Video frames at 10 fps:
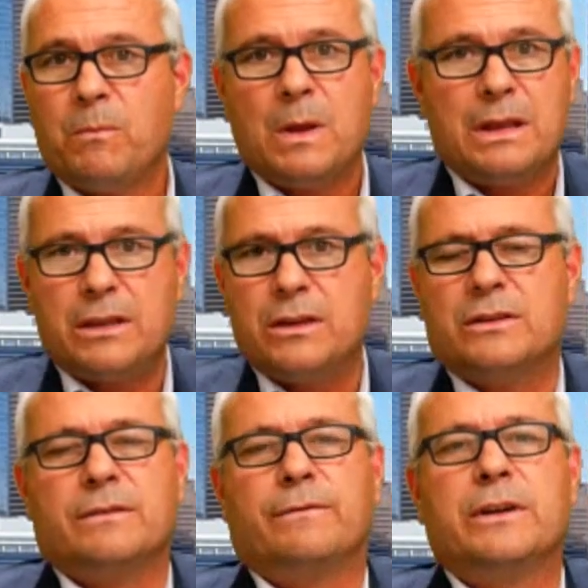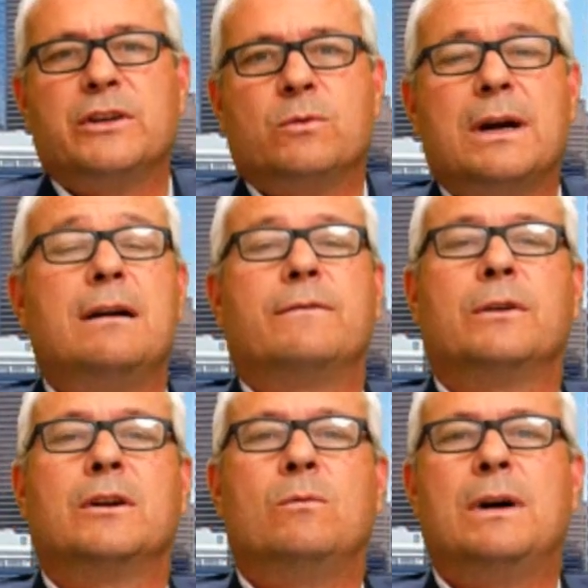It's a free trial for a
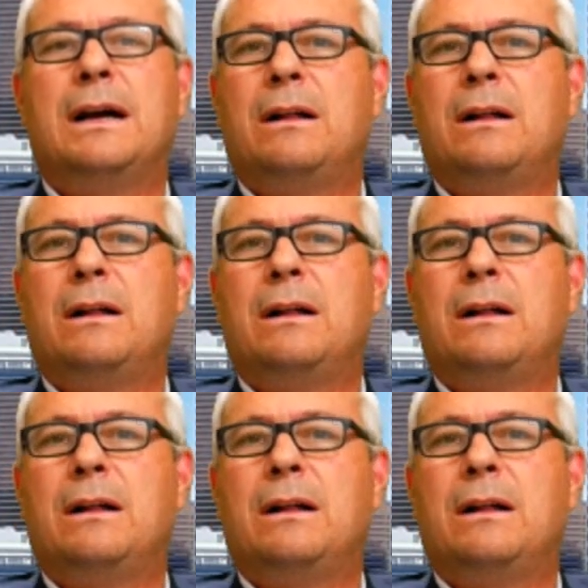little while.